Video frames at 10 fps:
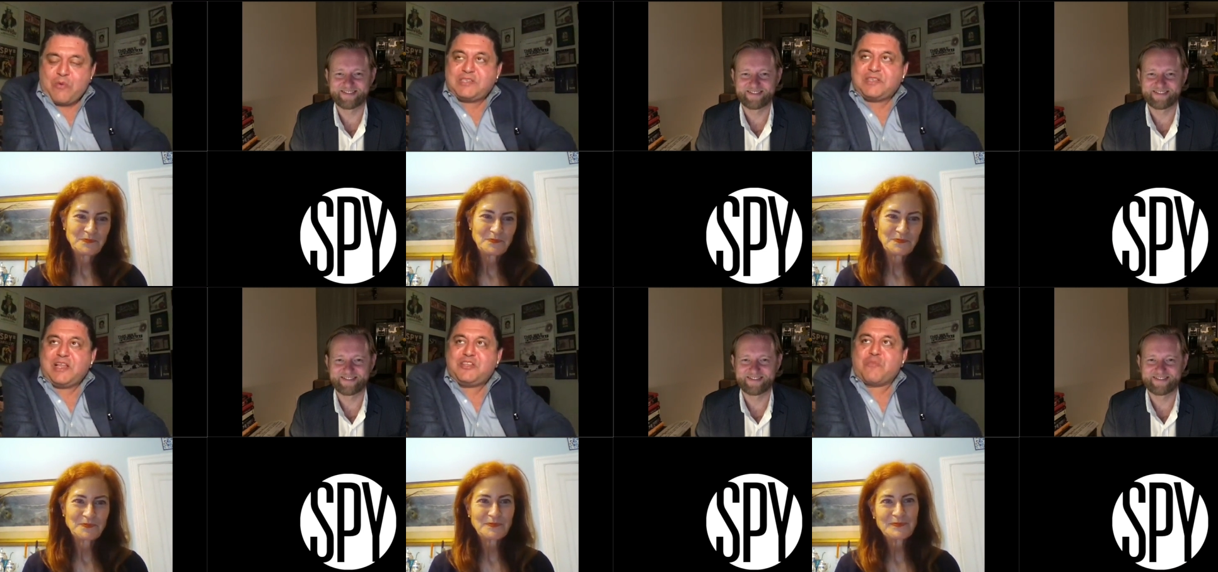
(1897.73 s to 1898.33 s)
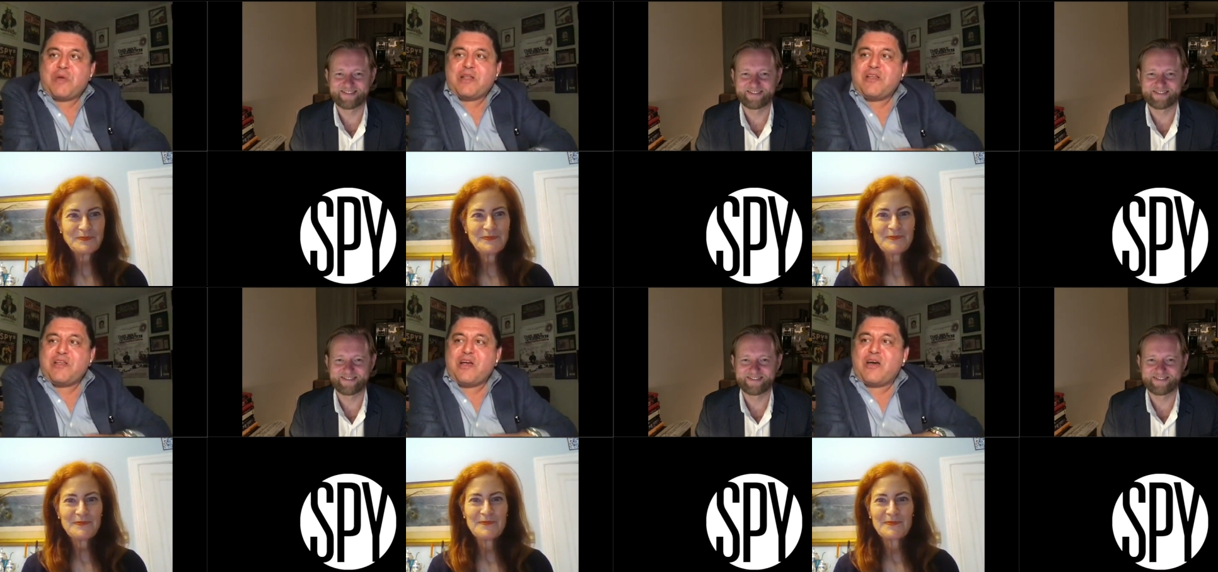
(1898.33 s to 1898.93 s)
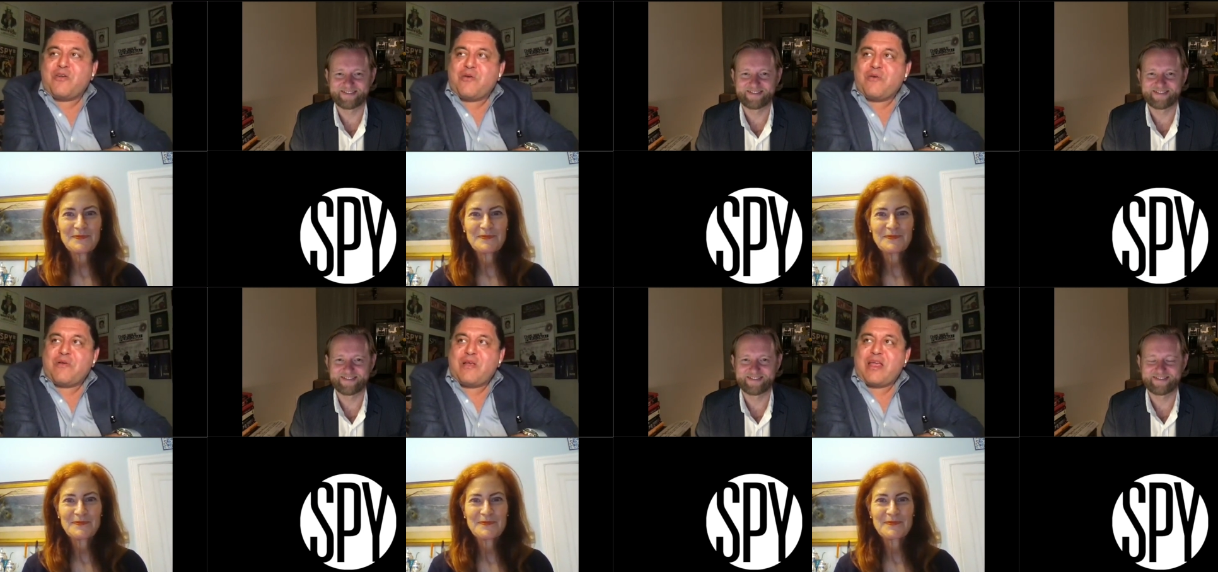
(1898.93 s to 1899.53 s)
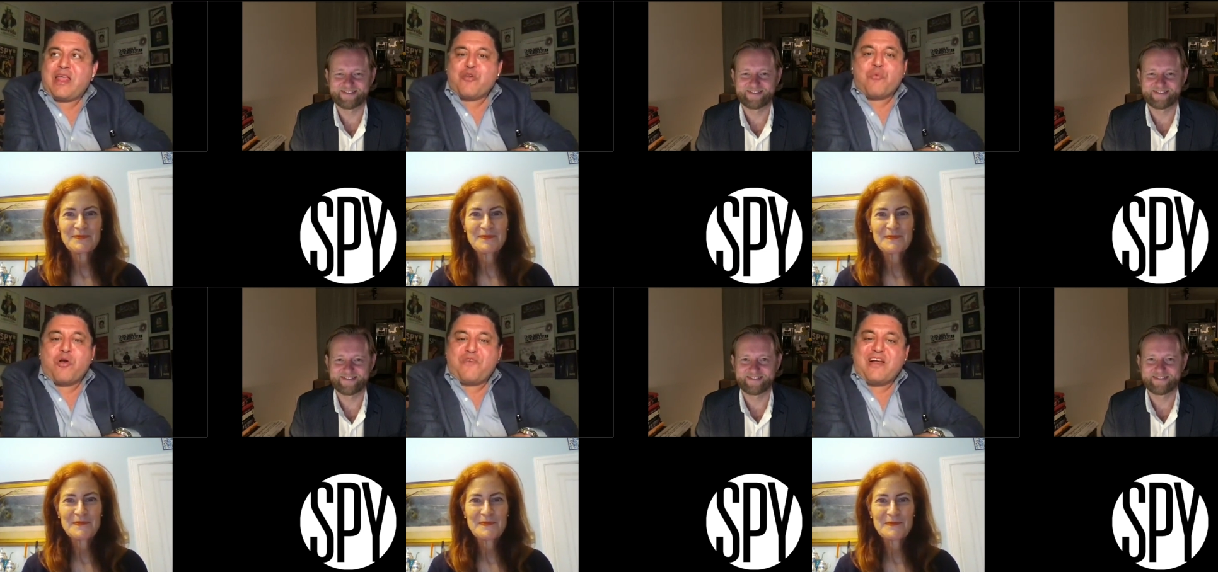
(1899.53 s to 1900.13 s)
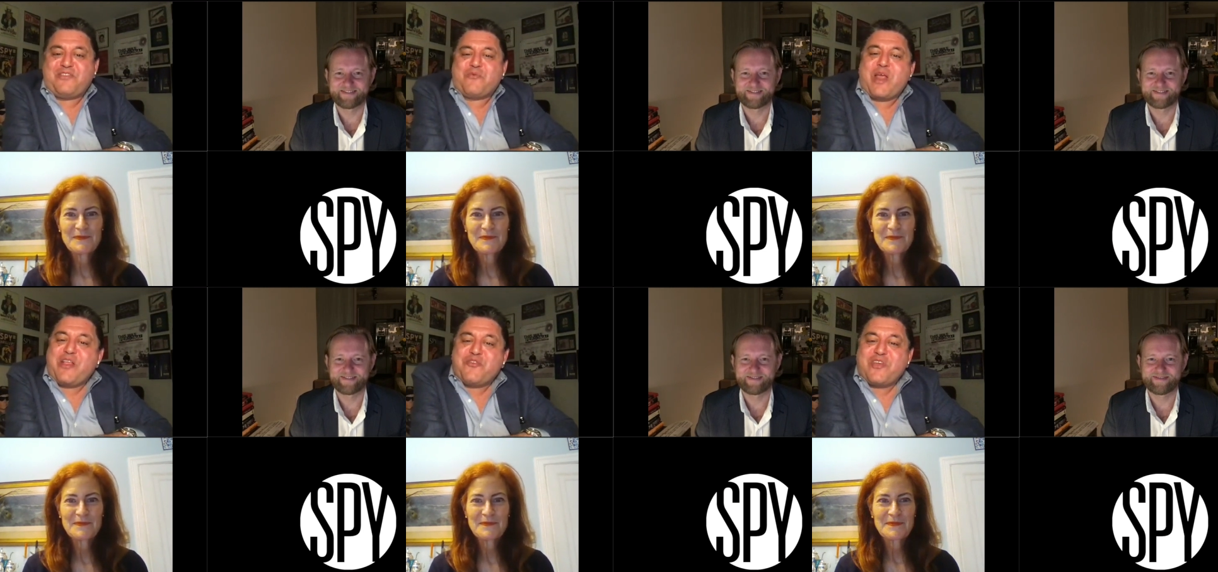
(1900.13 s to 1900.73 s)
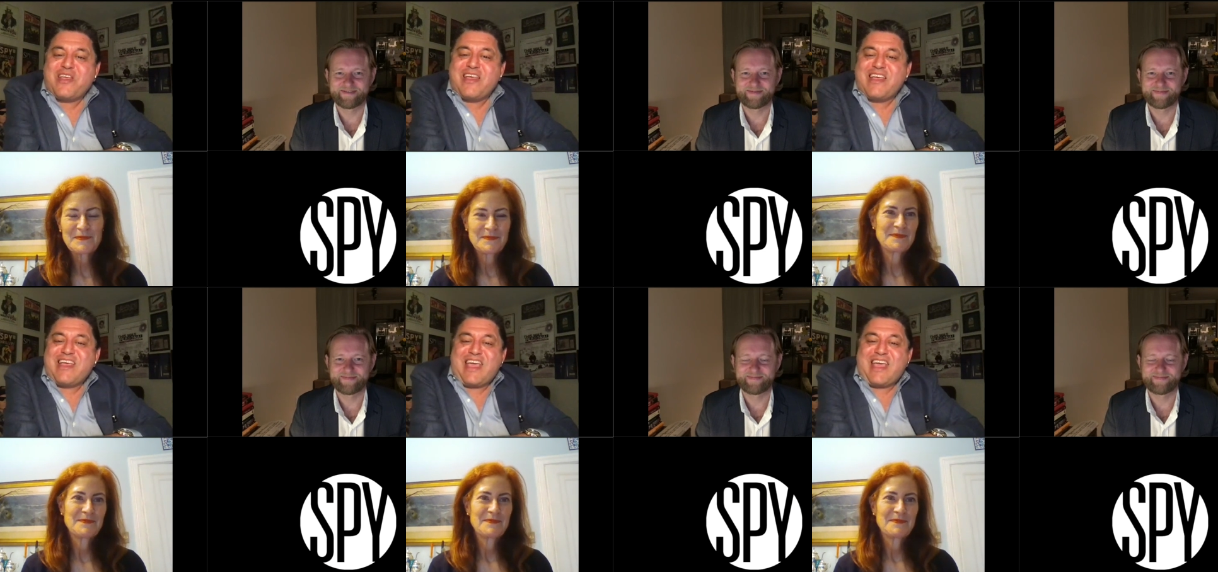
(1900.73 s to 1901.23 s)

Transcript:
Speaker 1: I recently took my daughter and her boyfriend out to the range,